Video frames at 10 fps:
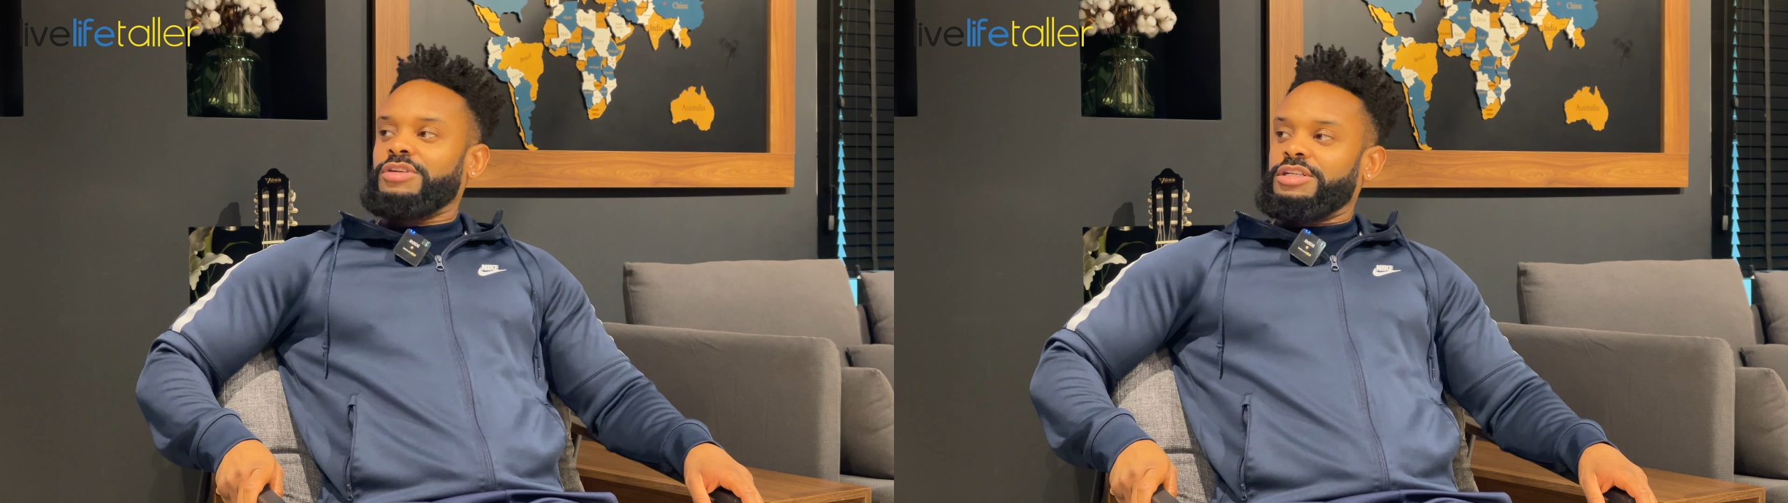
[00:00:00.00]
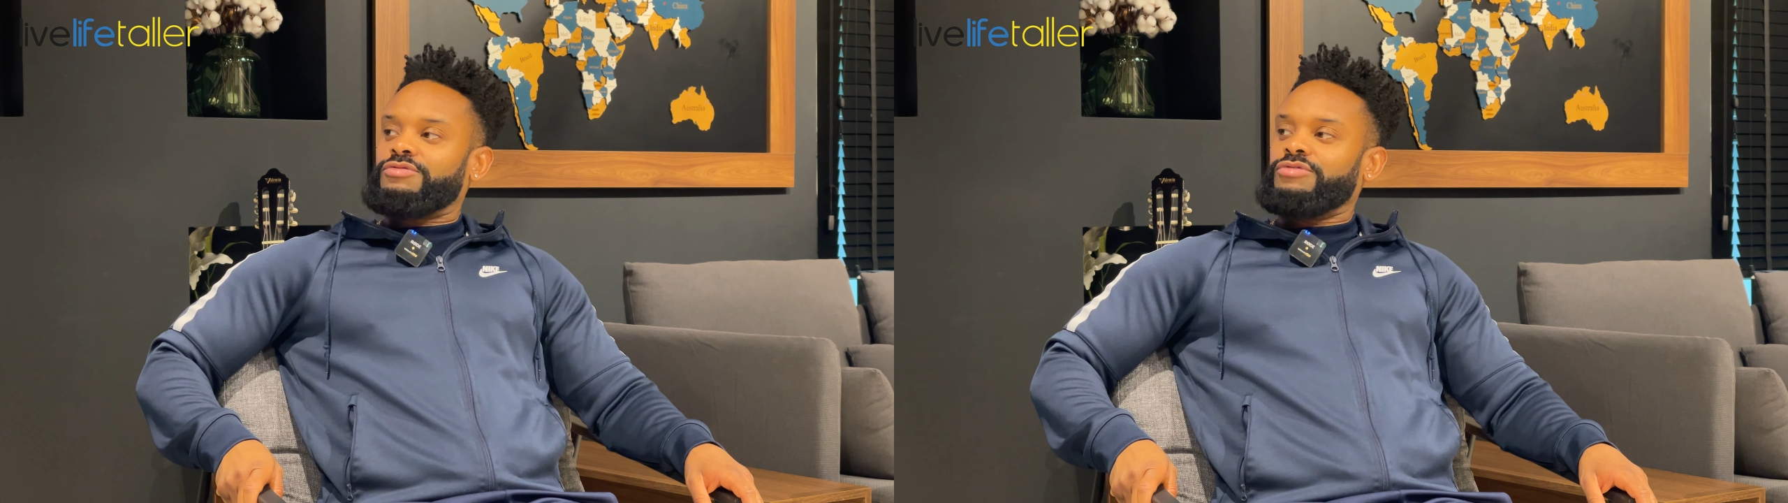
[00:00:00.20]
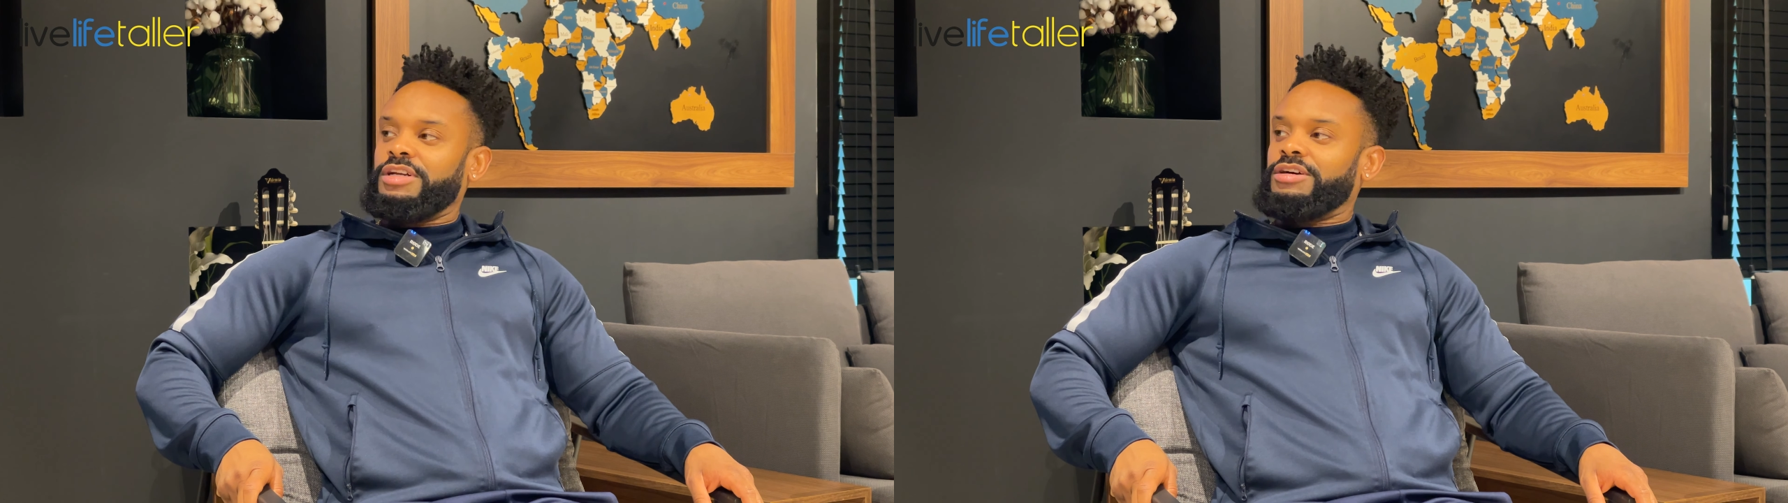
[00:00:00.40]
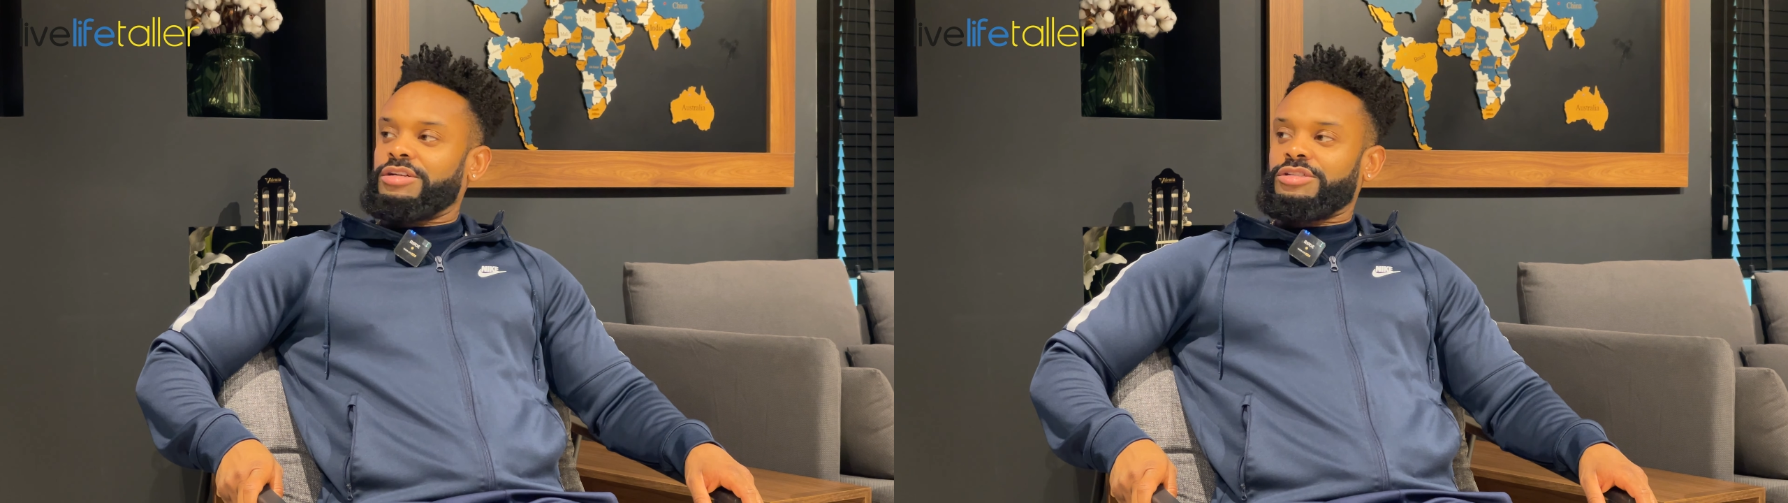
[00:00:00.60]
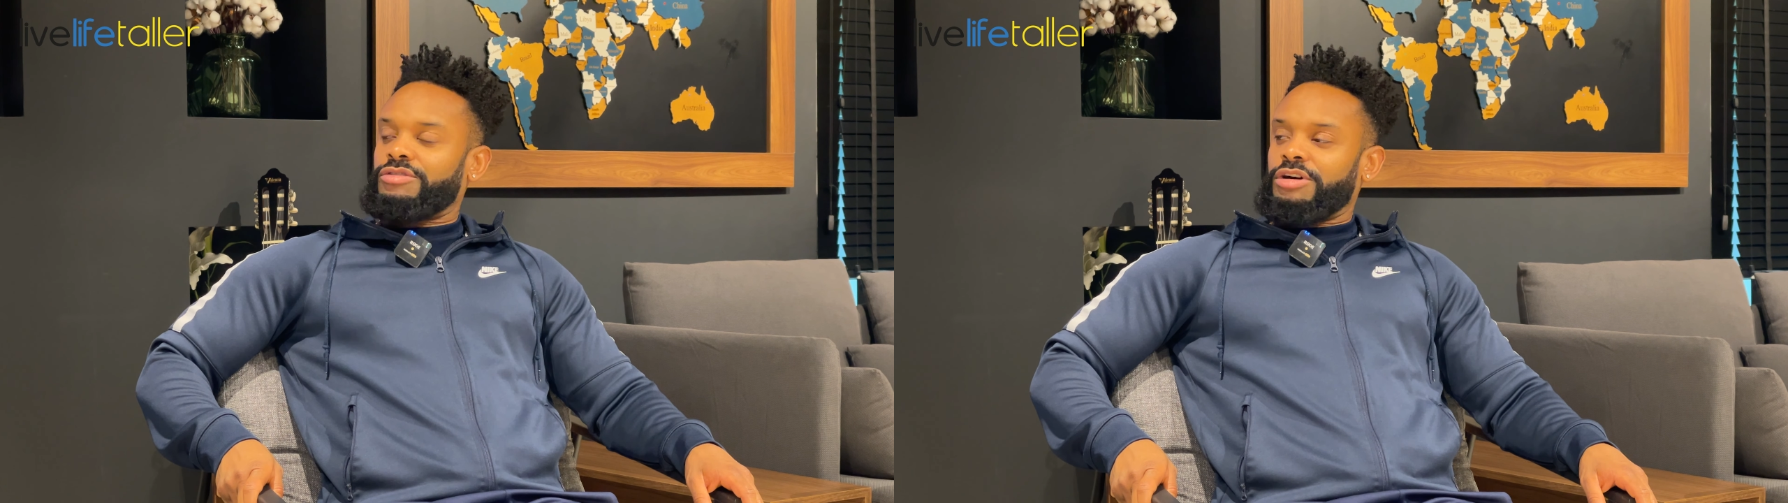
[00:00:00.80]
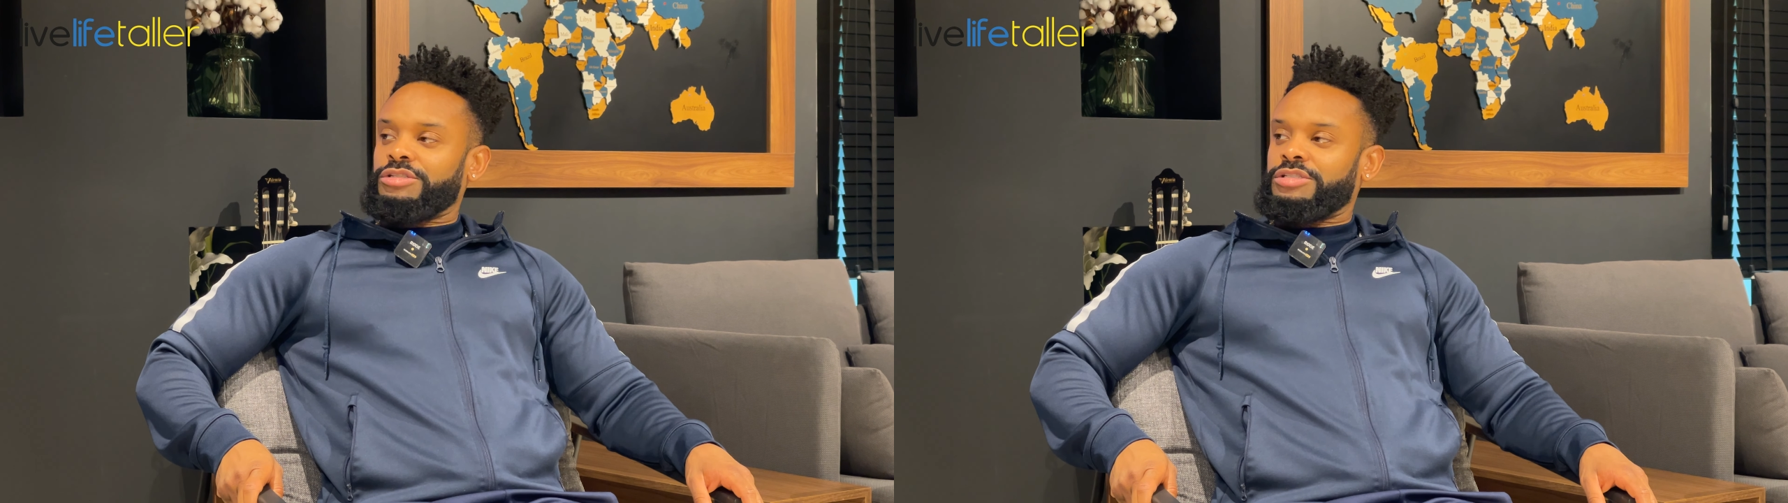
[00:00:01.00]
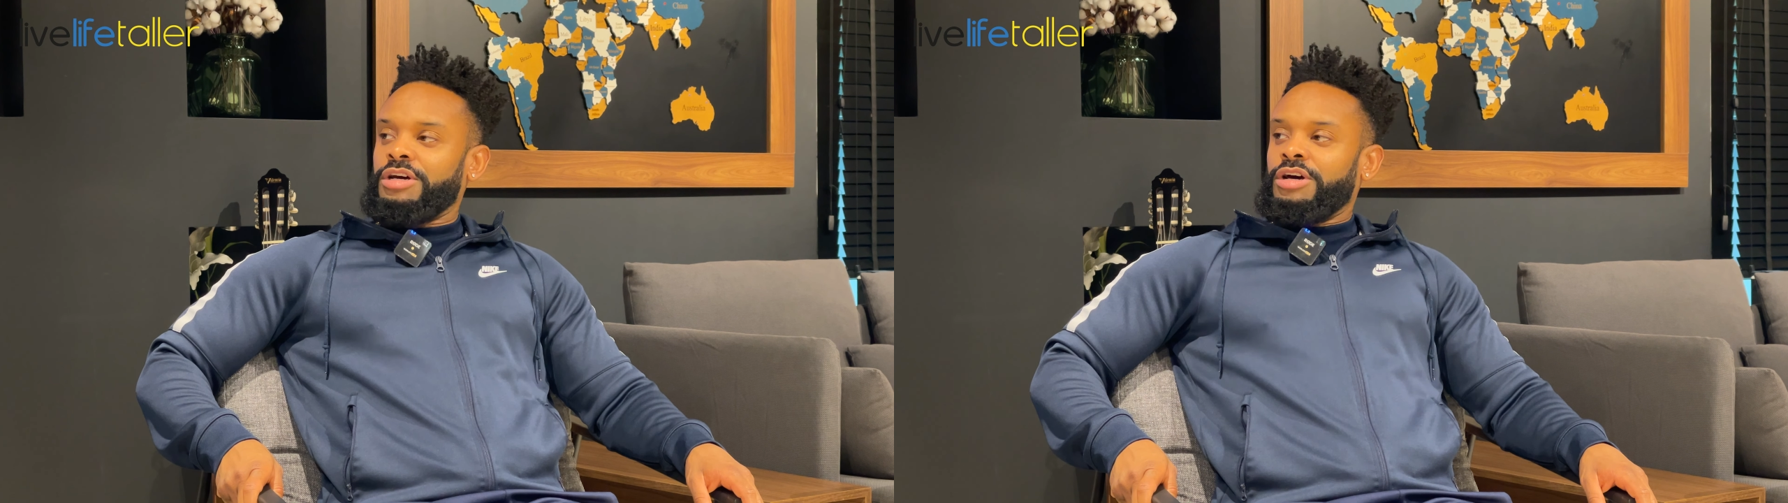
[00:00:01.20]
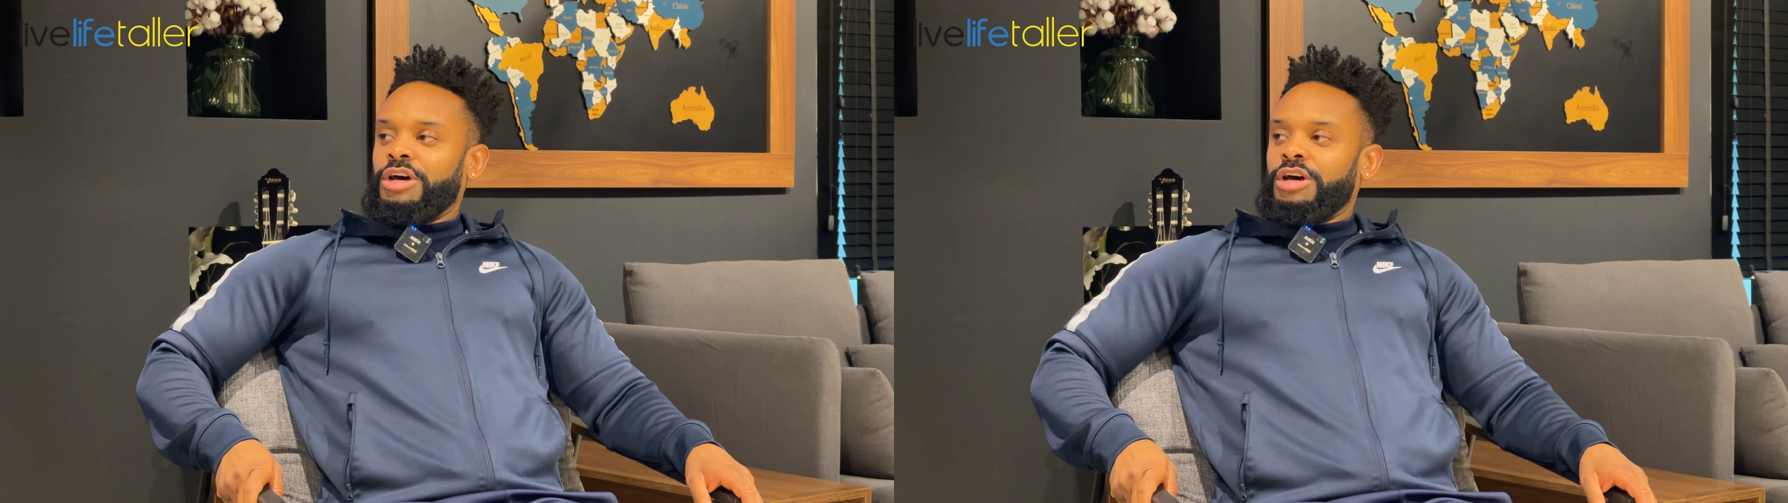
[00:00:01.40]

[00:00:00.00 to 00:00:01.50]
it's really hard to grasp.